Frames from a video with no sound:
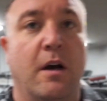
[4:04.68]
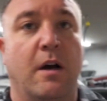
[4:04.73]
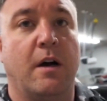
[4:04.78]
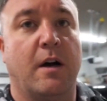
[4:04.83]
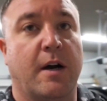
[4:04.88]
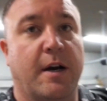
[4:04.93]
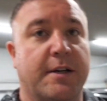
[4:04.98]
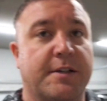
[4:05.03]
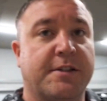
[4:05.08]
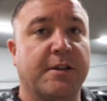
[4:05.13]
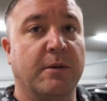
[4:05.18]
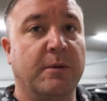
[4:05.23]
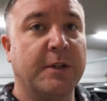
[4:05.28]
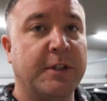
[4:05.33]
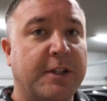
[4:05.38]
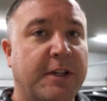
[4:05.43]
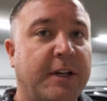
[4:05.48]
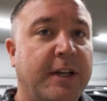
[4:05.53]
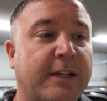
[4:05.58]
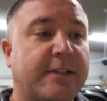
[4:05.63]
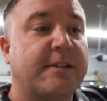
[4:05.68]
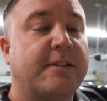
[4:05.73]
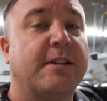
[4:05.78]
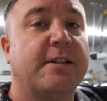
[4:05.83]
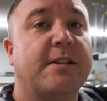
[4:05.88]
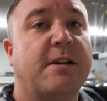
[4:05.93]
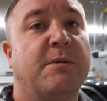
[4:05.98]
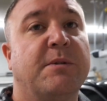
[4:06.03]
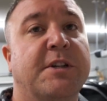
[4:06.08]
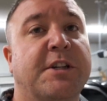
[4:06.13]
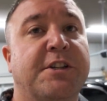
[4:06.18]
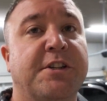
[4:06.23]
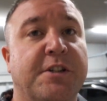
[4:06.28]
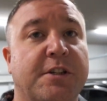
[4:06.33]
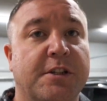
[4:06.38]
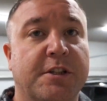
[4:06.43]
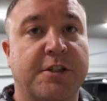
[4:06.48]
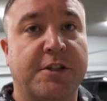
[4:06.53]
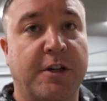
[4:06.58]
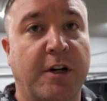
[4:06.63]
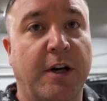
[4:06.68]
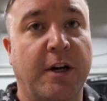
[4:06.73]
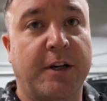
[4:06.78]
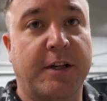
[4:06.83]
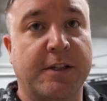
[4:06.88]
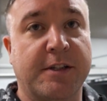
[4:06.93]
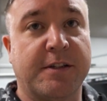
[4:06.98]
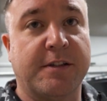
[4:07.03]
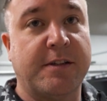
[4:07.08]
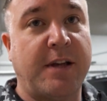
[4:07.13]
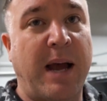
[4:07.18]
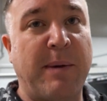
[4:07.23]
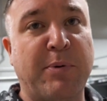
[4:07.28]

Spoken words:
All right, so one of the next things I want to do to the truck is,